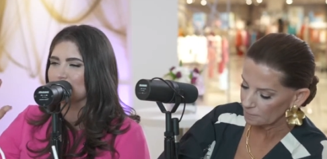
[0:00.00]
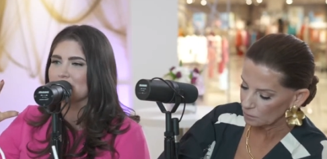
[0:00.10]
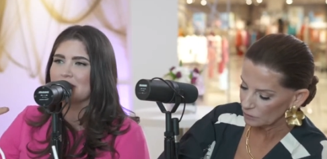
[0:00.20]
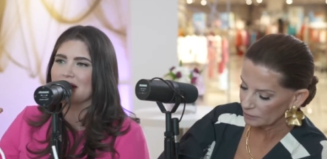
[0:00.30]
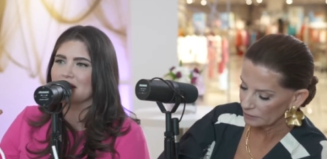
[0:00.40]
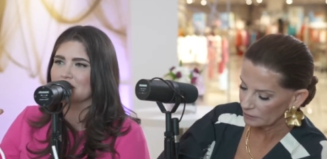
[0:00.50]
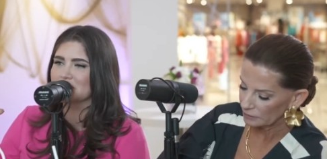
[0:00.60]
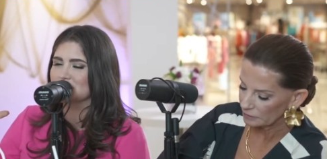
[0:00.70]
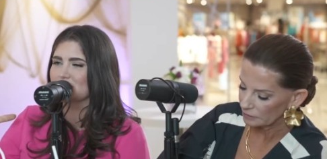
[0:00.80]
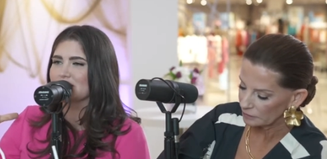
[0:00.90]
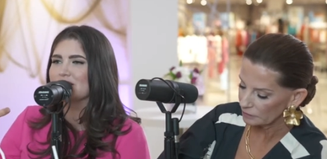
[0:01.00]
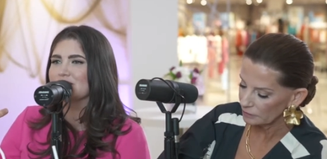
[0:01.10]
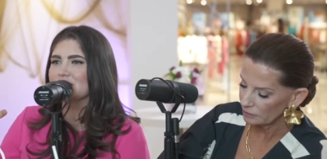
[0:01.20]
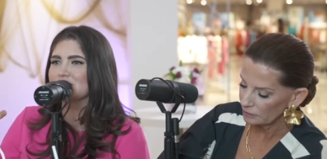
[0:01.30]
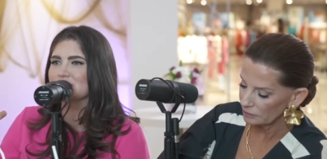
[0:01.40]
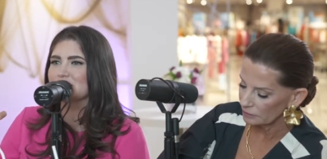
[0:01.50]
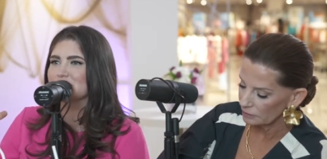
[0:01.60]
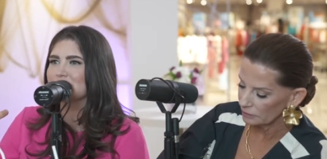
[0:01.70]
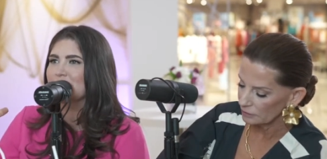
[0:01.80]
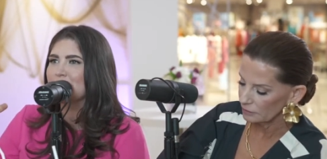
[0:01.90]
Speaker 1: your belts, whatever you
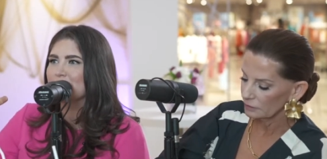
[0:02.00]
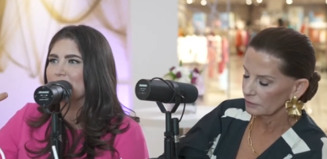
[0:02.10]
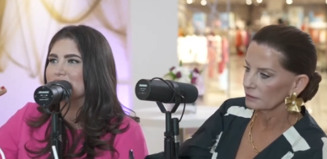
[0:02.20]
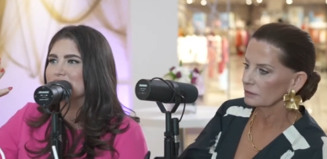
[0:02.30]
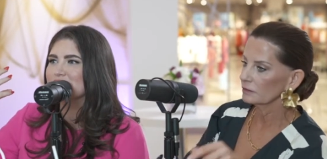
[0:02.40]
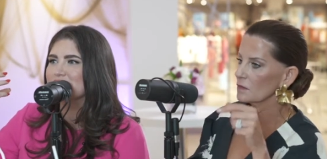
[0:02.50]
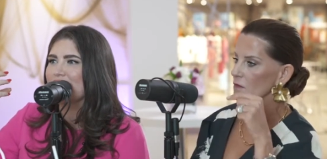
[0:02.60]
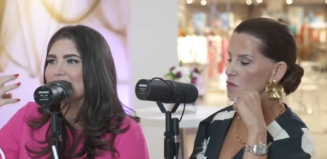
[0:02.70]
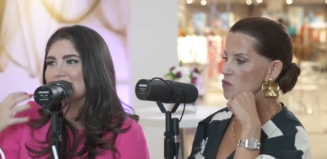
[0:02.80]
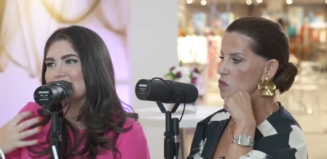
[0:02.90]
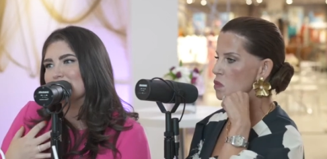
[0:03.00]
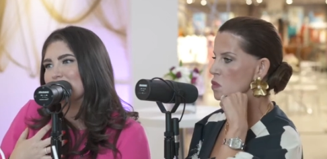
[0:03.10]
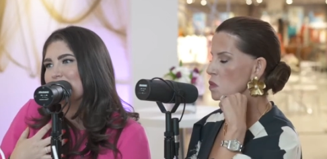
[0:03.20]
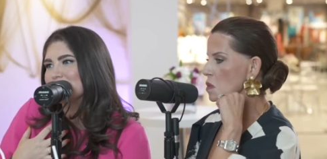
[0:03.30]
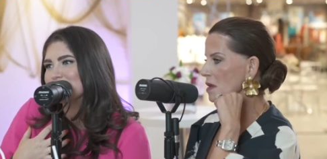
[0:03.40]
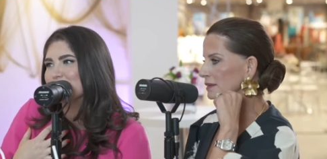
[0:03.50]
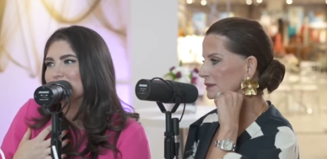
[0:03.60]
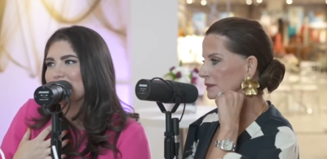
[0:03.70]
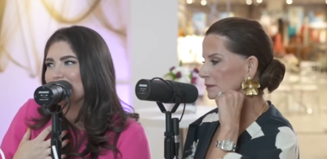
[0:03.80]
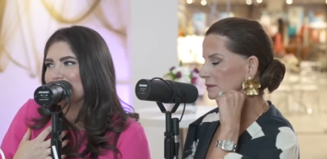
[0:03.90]
choose. But it's I think best
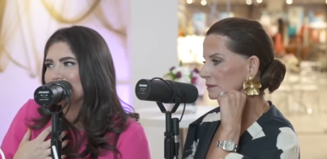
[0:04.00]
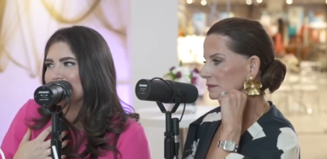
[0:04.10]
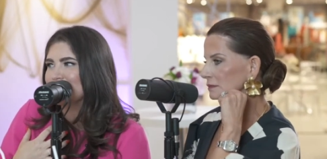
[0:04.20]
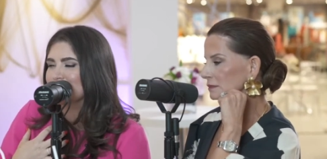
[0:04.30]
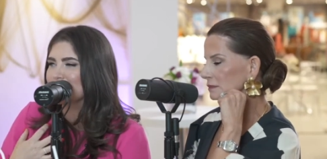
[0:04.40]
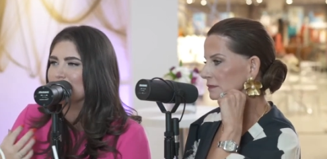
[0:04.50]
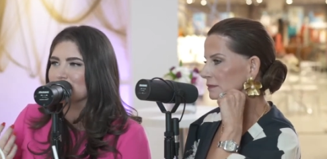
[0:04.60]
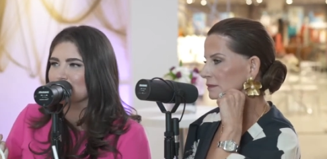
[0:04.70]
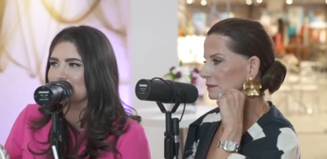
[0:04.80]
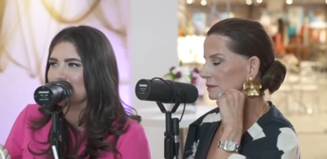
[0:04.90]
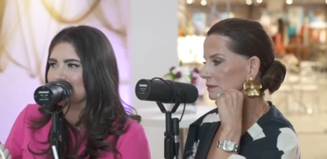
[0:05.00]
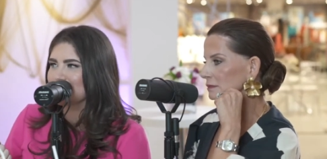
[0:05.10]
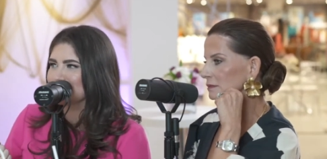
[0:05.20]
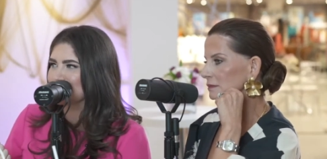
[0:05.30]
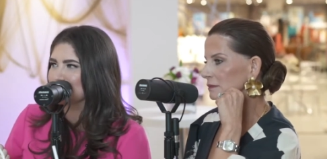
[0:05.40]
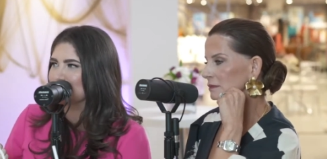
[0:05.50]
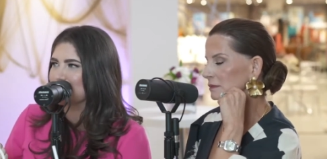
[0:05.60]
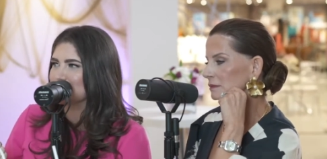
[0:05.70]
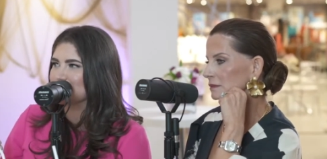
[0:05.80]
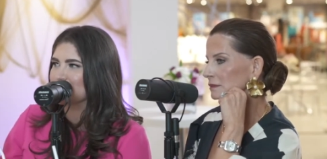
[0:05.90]
played in a color blocking
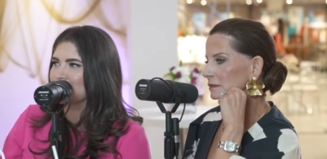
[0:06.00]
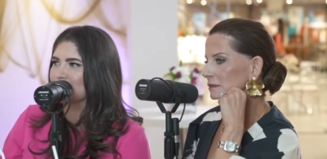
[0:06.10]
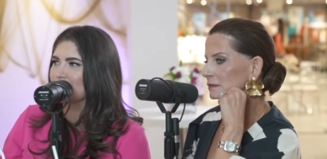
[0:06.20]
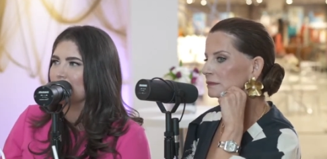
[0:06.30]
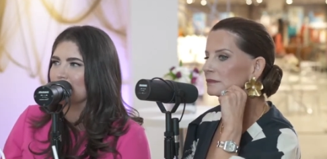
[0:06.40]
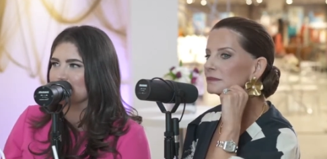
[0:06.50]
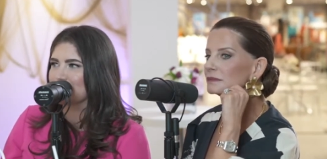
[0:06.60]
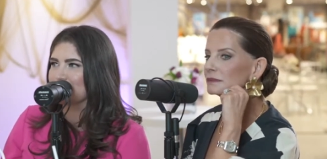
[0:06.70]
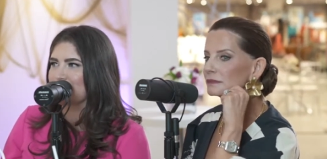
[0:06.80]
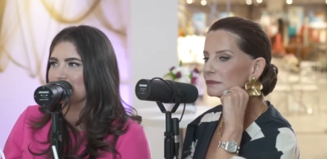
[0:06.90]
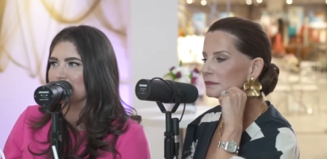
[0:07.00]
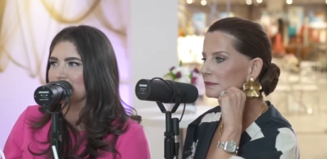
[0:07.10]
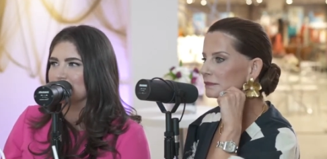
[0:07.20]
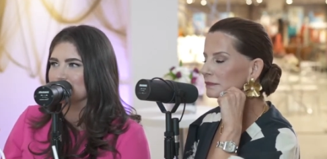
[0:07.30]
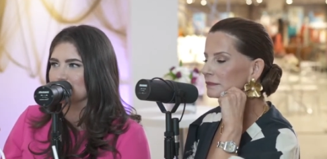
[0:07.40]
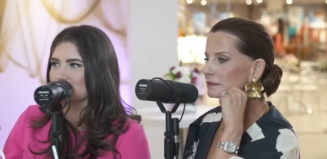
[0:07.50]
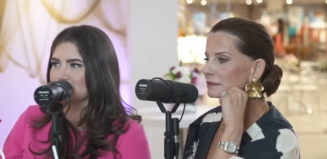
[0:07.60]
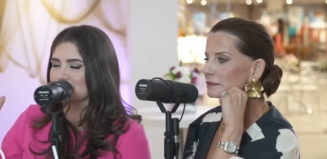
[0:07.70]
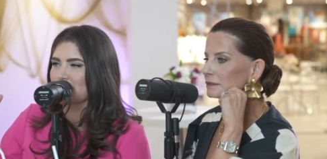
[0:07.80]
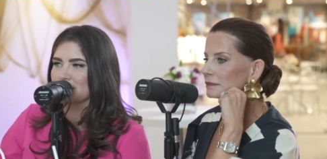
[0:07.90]
situation or on your favorite neutrals,